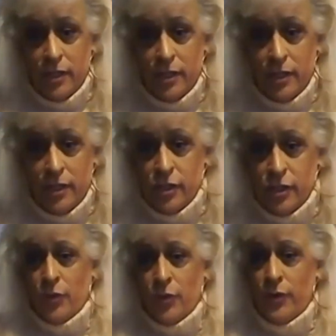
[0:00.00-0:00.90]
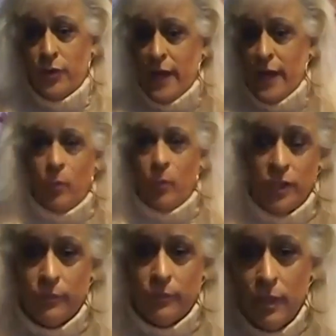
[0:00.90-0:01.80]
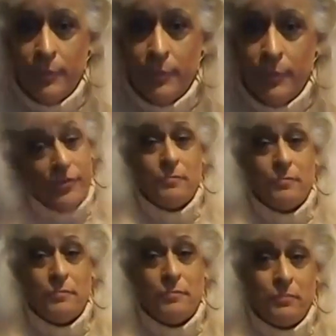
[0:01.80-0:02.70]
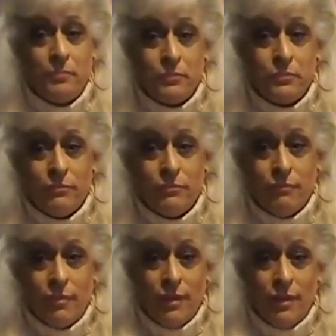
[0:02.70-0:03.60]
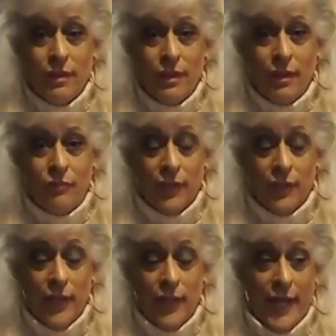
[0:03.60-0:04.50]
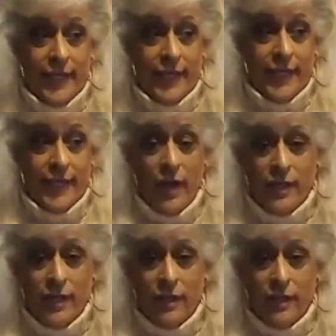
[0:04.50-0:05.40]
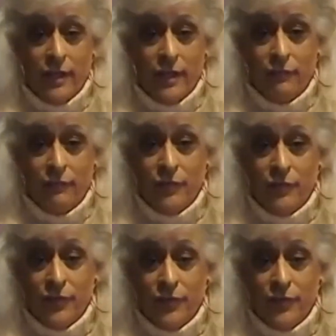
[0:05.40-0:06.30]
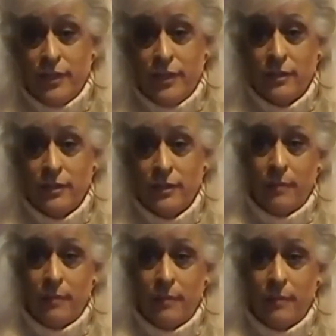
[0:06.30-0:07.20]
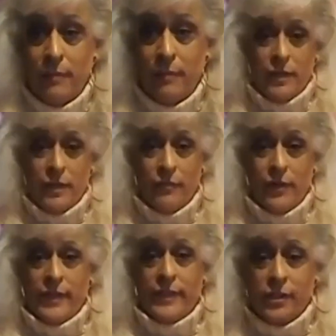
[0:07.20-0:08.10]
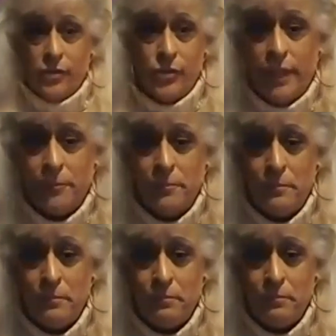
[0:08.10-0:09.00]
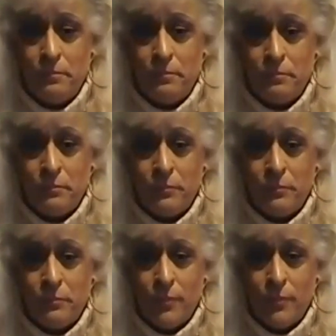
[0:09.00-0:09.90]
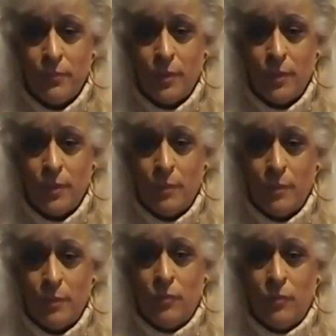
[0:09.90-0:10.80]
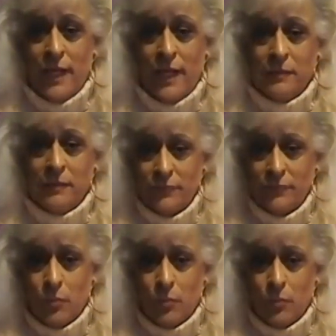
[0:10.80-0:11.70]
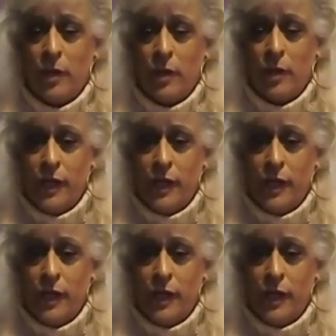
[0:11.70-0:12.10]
You don't have to watch my show, but I would love you to. If you like it, great. If you don't, I'm sorry. Maybe I'll come up with a better idea to suit you later. But right now, I'm working on this project.